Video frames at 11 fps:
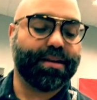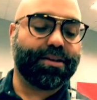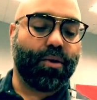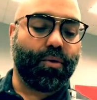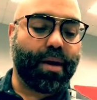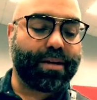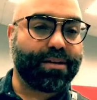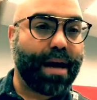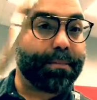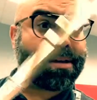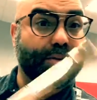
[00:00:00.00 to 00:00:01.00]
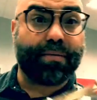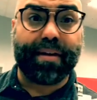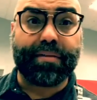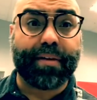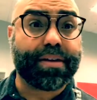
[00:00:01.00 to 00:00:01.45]
So I'm going to do it
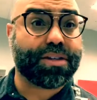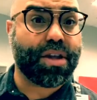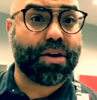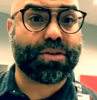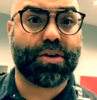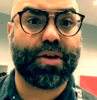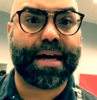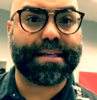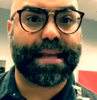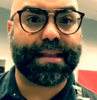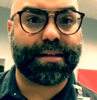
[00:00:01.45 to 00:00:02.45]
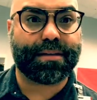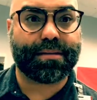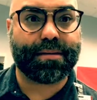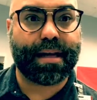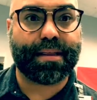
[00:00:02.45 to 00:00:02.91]
very, very slow so you guys get
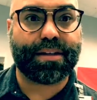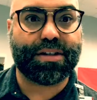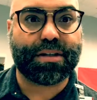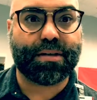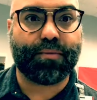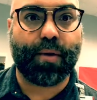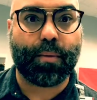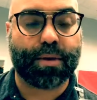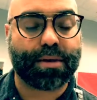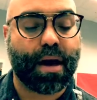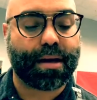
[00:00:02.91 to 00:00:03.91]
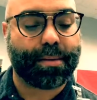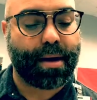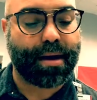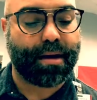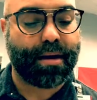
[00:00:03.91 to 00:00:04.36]
the gist of what we're talking
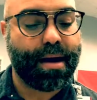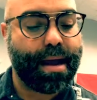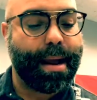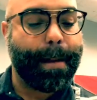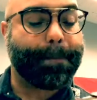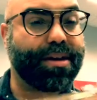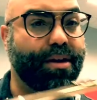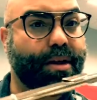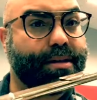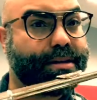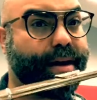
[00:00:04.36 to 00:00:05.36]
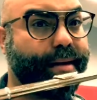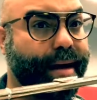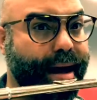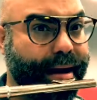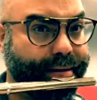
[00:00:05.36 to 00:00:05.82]
about here. But you're going to
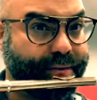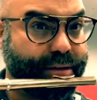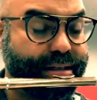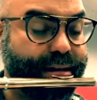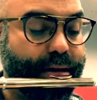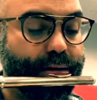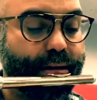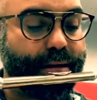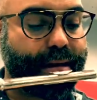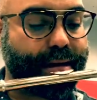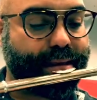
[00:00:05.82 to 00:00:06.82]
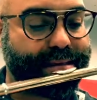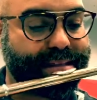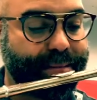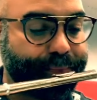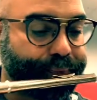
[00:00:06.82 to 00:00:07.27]
tongue every single note like
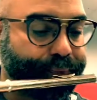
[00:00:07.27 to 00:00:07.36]
this.